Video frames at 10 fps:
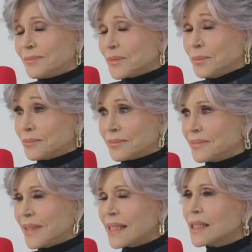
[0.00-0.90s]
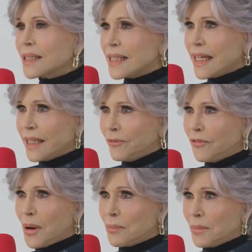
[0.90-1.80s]
Mm. That's a scene
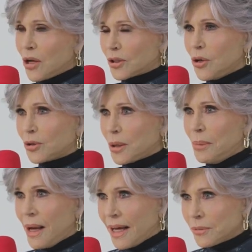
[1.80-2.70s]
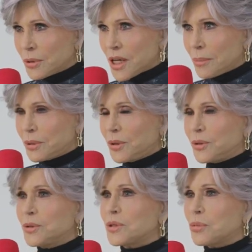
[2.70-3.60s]
from On Golden Pond, which I
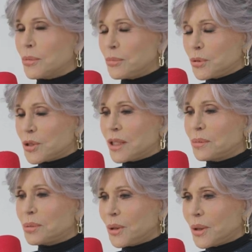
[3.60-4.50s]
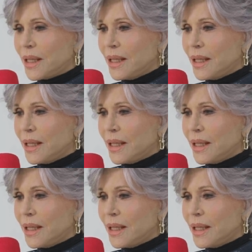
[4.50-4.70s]
produced with Bruce Gilbert.